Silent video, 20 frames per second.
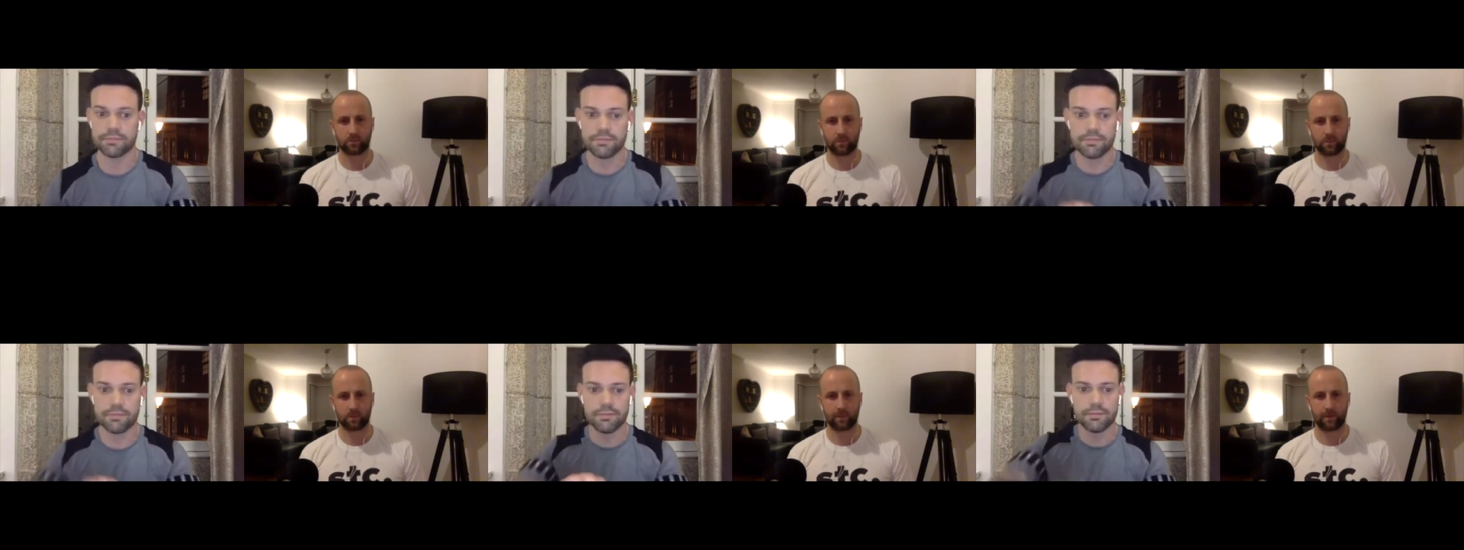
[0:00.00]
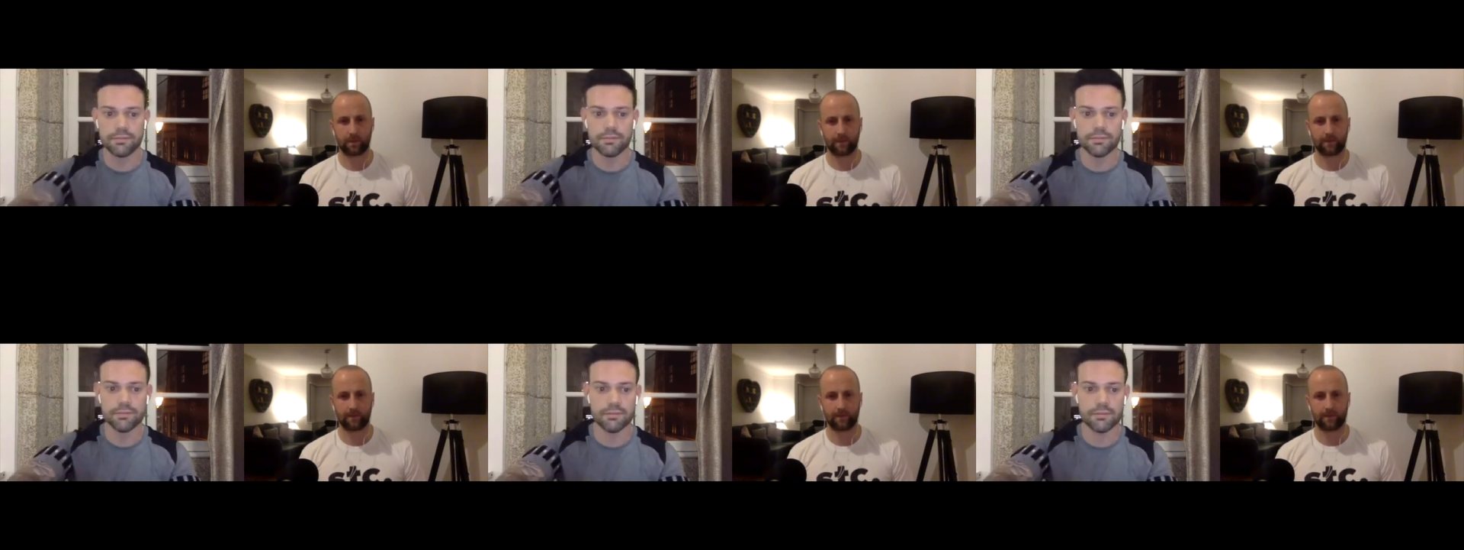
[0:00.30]

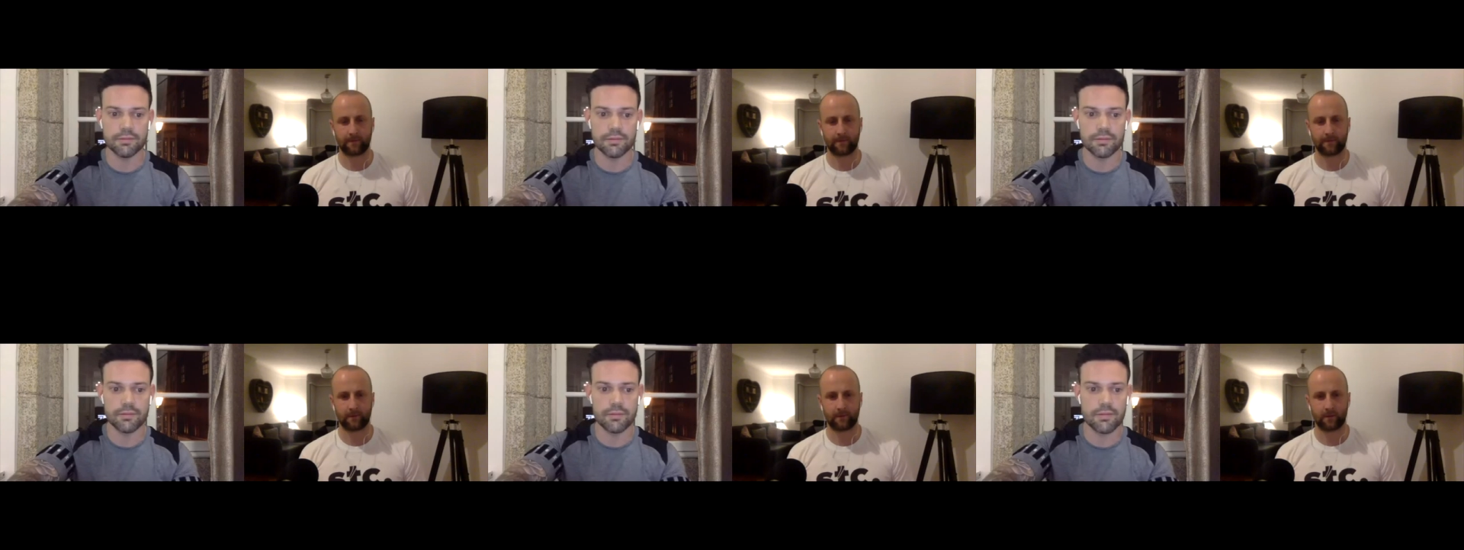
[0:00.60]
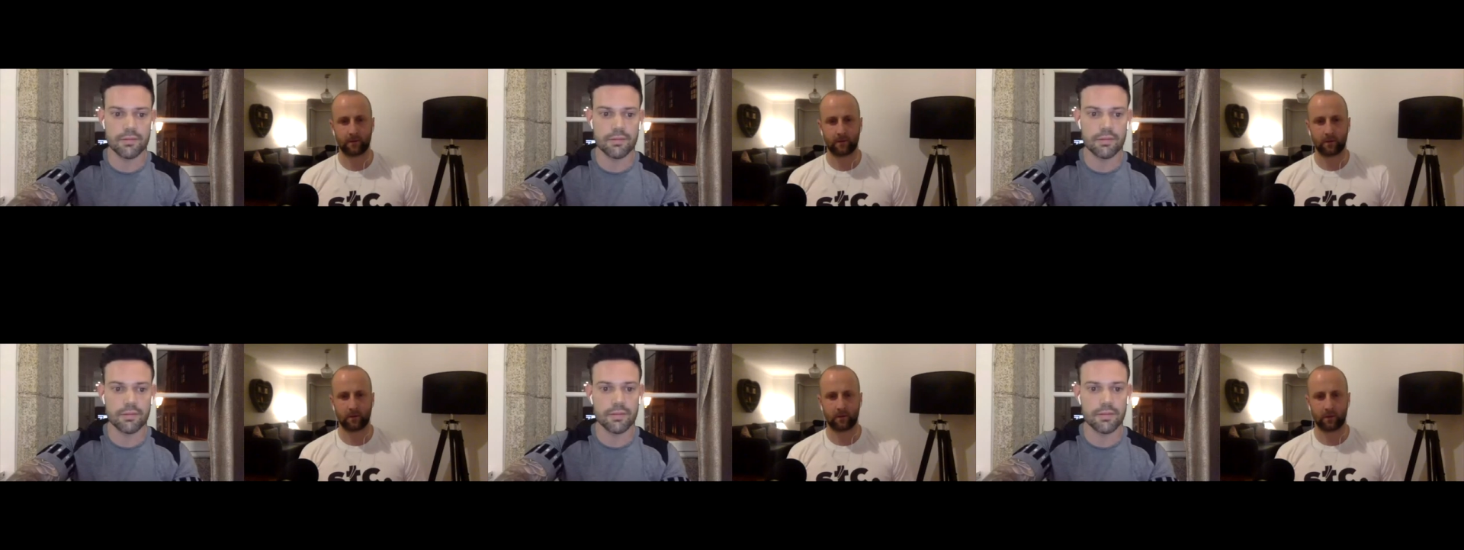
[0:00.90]

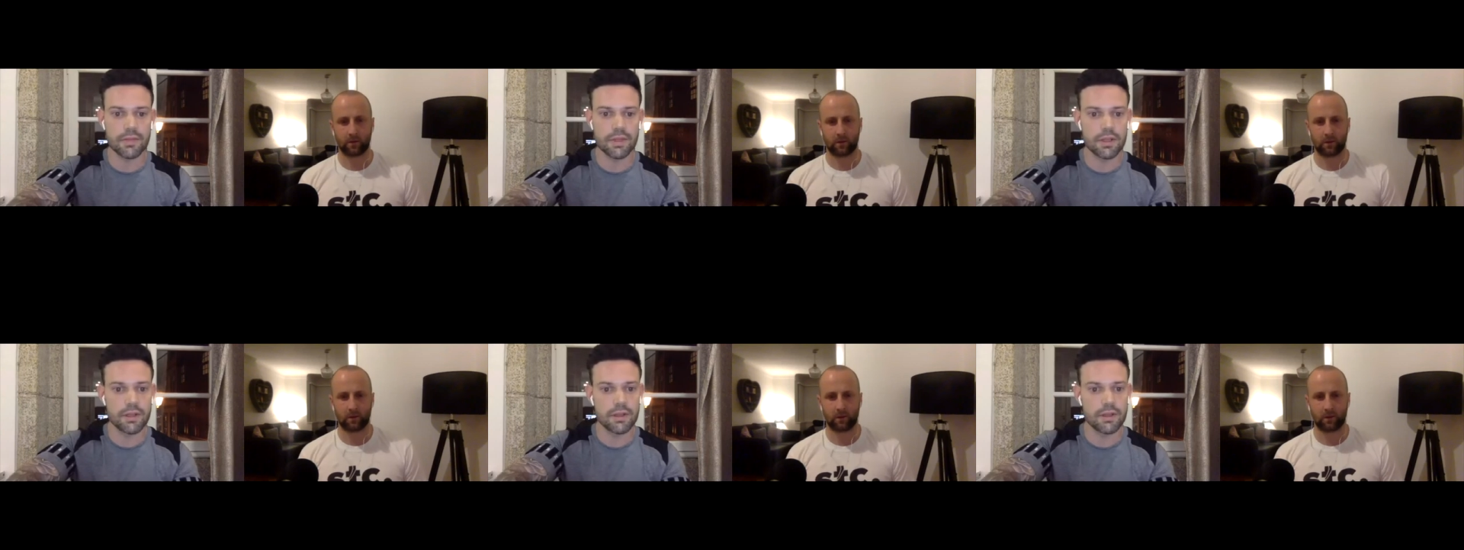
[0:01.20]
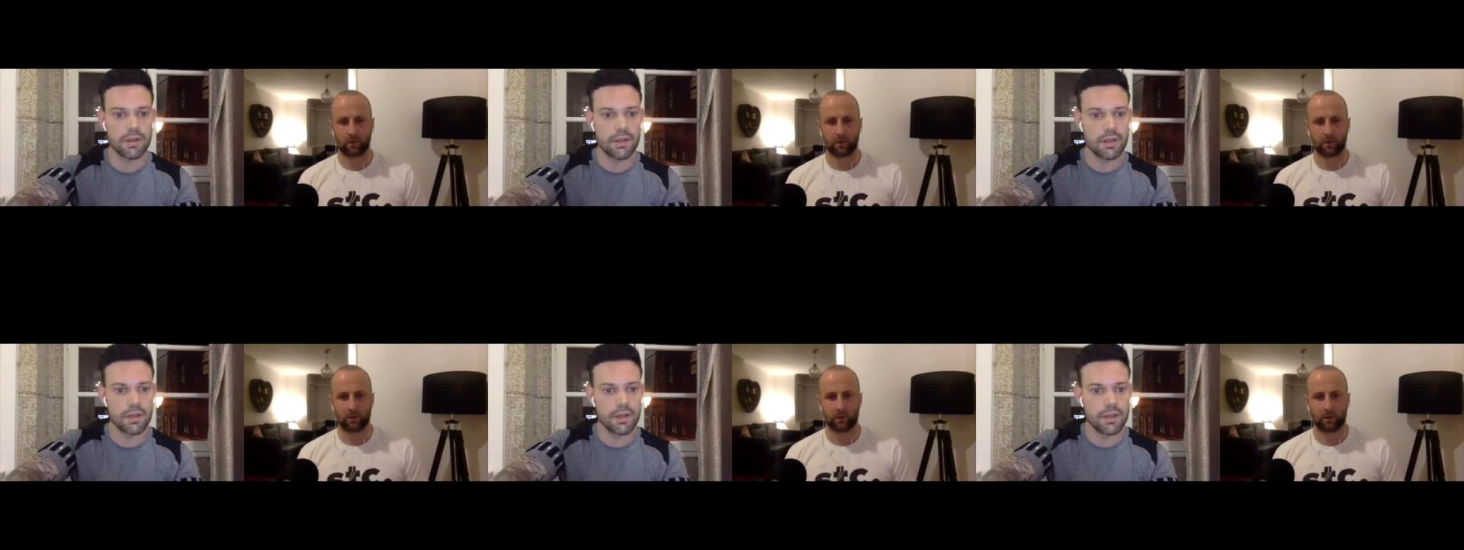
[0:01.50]

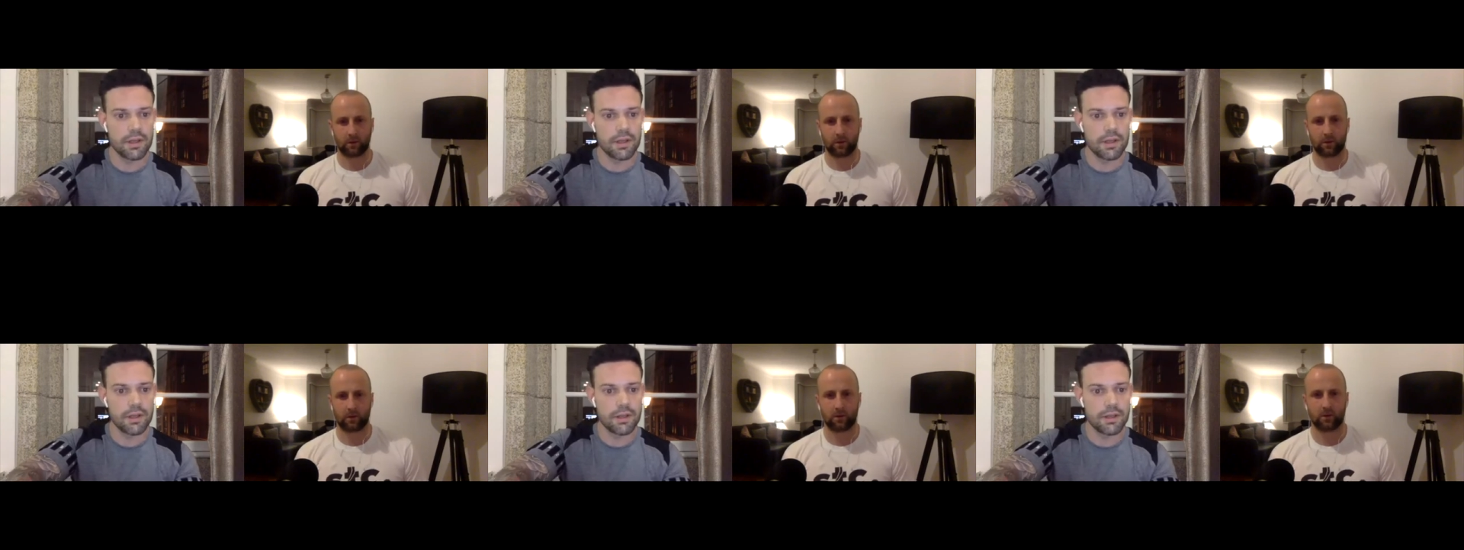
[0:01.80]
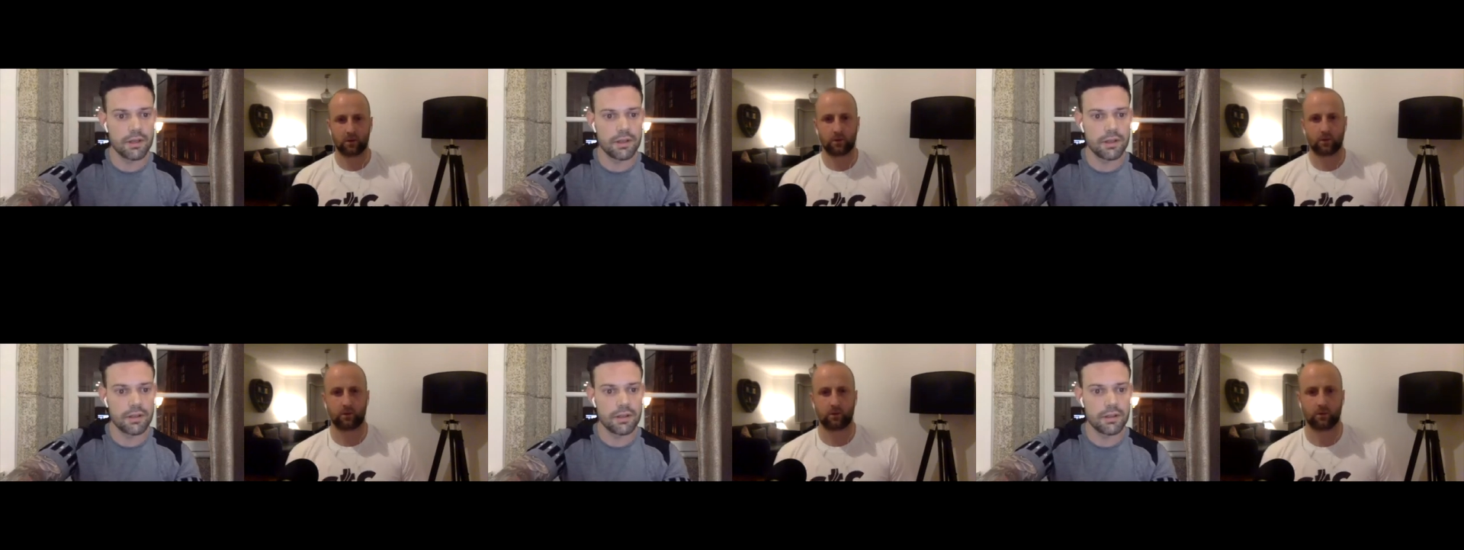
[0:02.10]

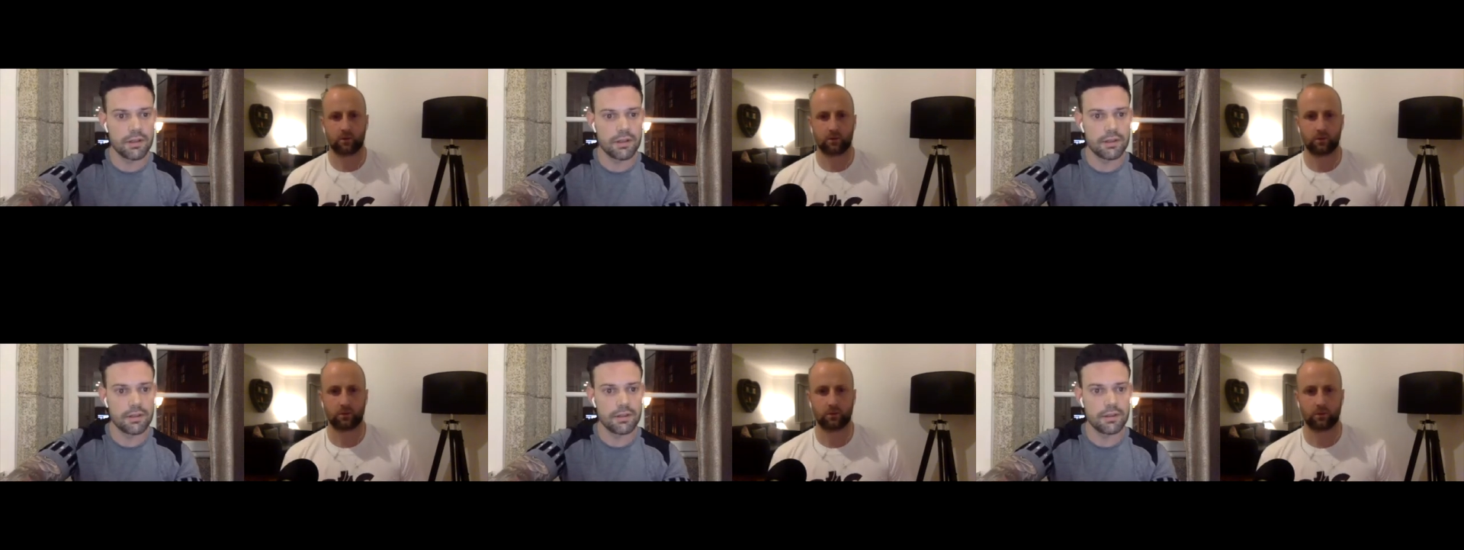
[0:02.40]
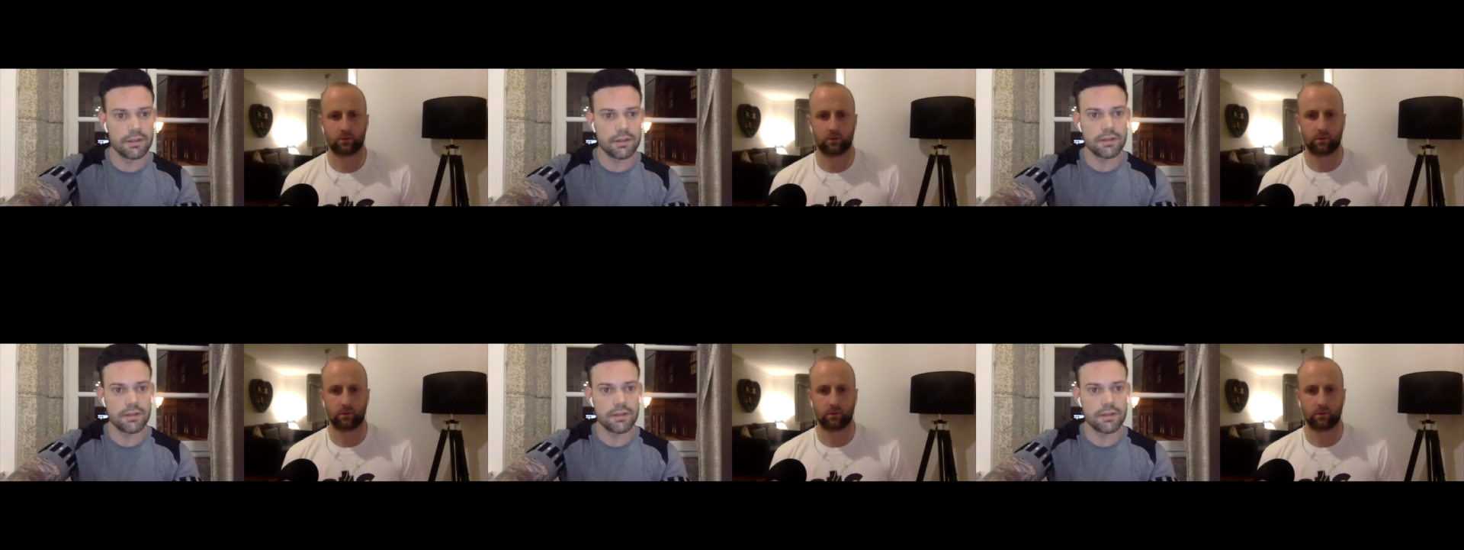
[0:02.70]
Nothing is said.